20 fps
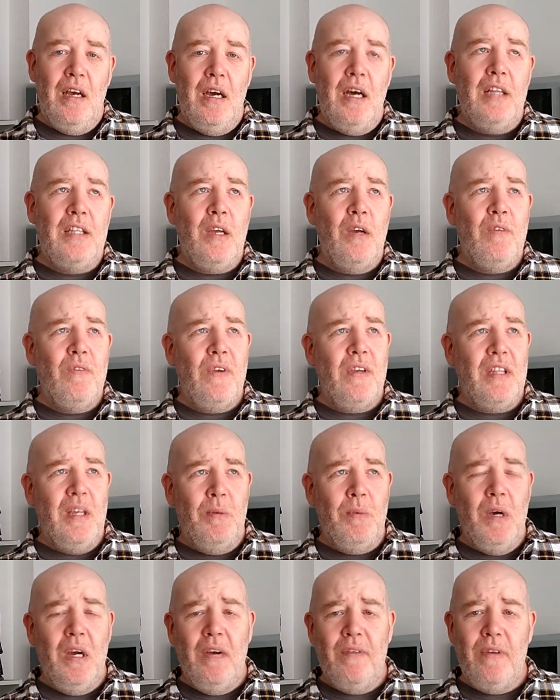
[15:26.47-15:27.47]
I don't think they're
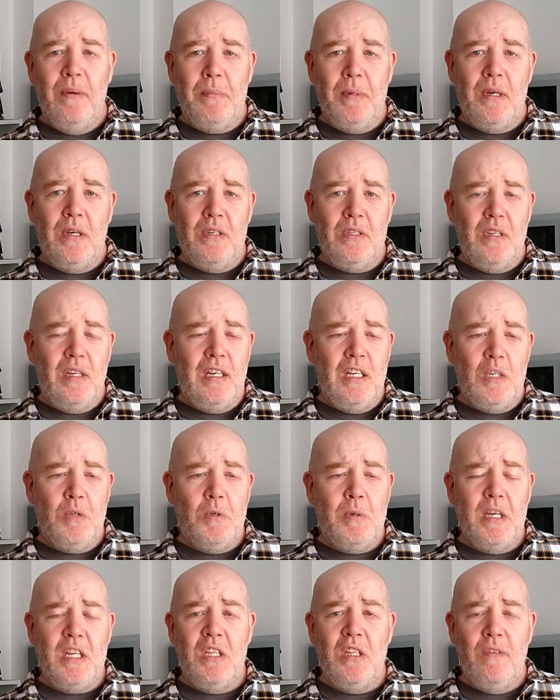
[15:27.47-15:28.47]
worth it, because
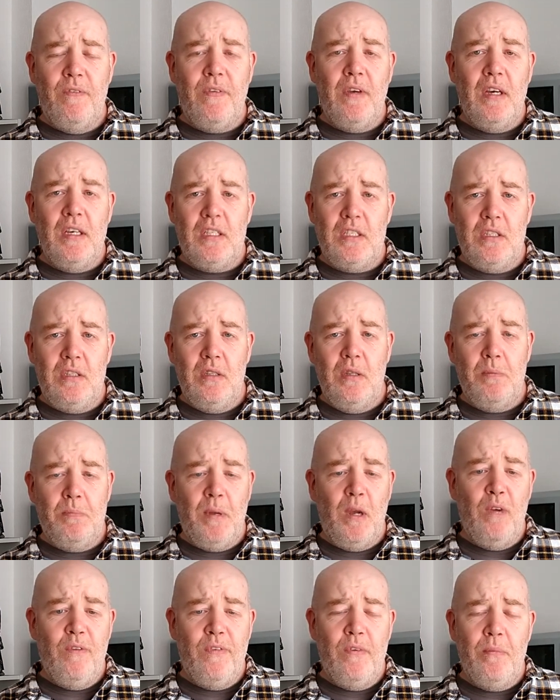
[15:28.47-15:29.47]
especially the first,
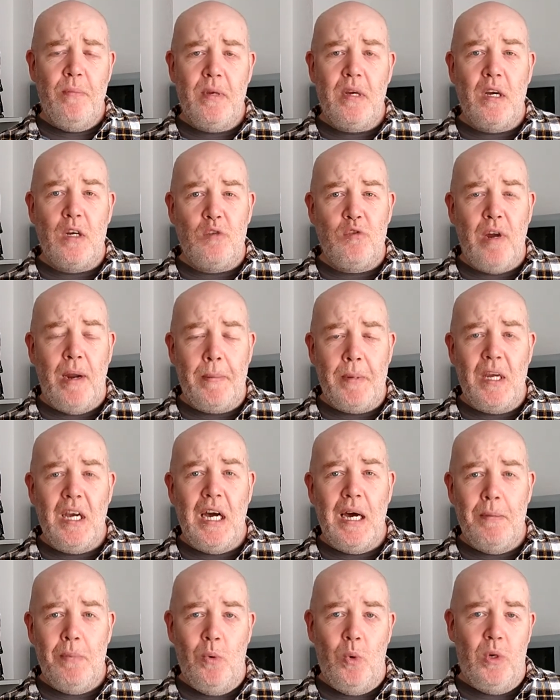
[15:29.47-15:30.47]
both of them have got crap
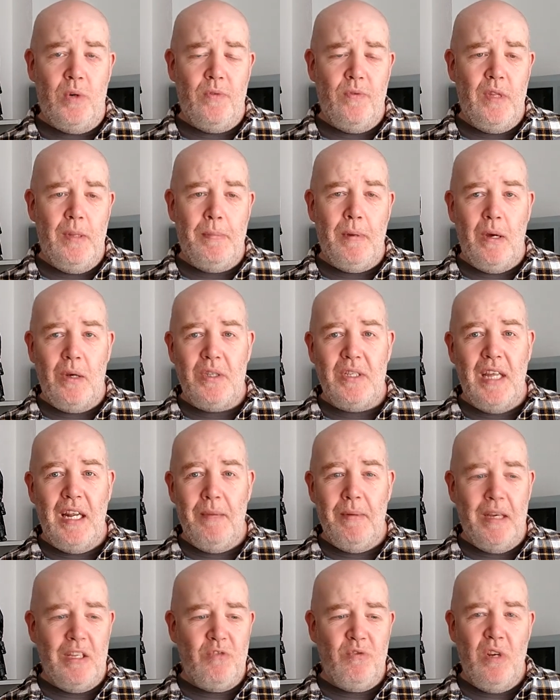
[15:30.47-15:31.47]
cardboard for the box
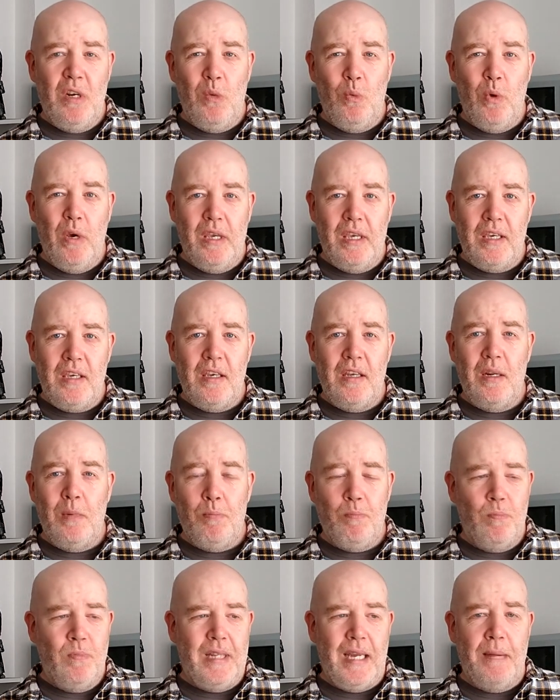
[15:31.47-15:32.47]
anyway. It's really weak. It
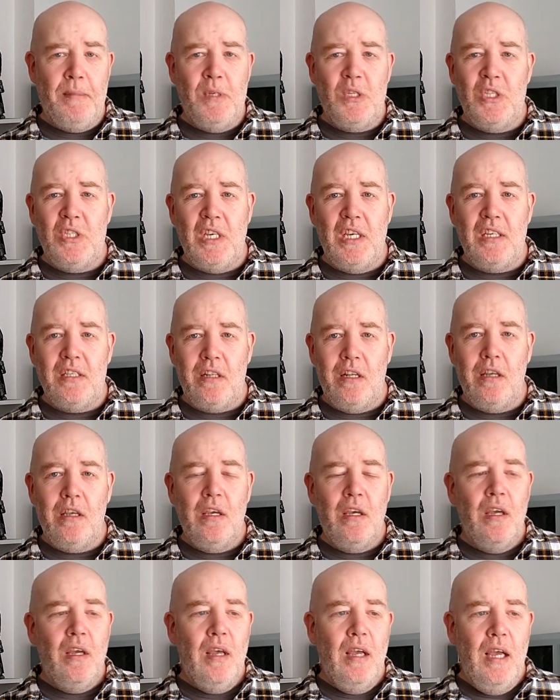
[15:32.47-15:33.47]
damages easily.
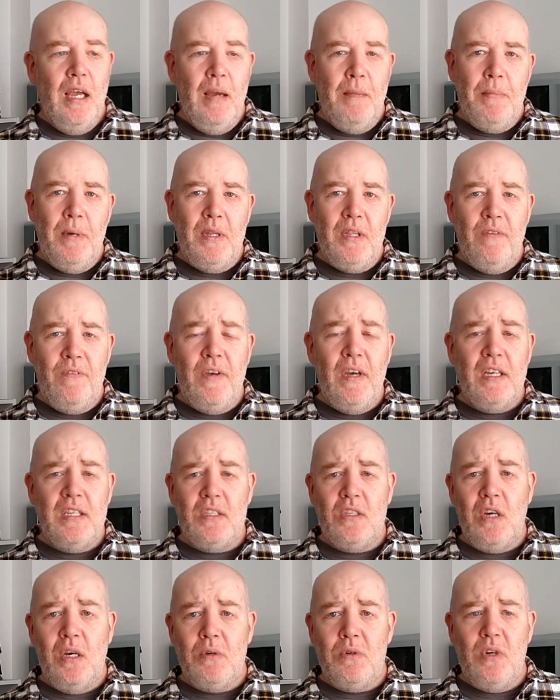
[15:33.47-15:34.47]
But the first
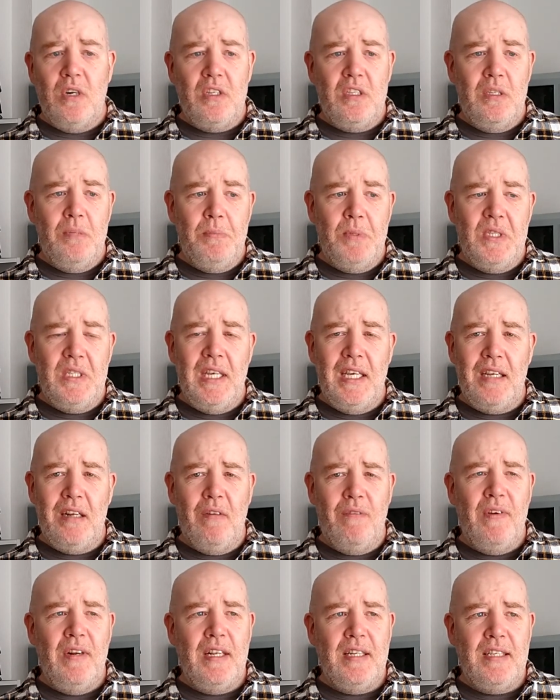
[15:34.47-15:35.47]
Time Crisis in particular,
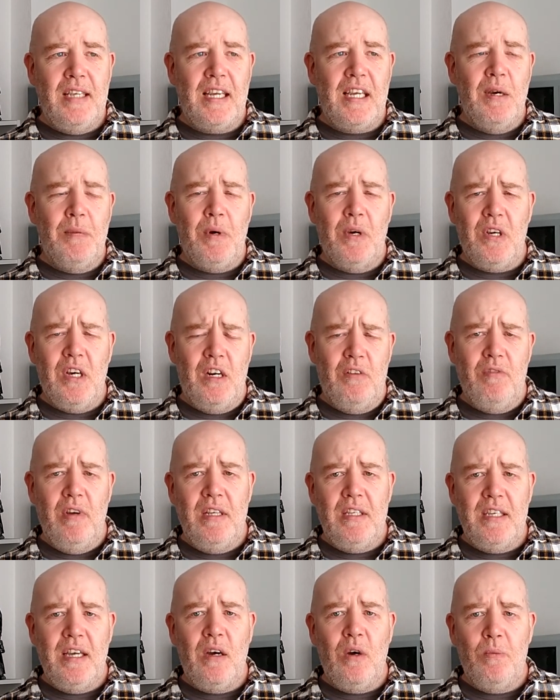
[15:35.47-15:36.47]
I think the second one got a
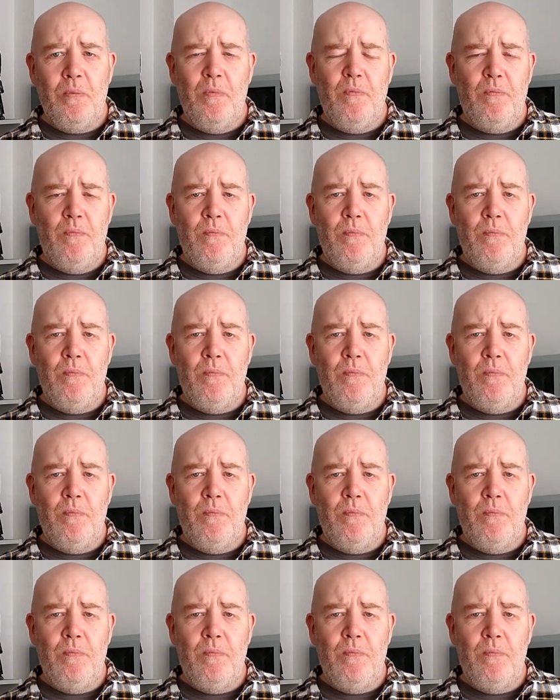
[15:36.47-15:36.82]
retail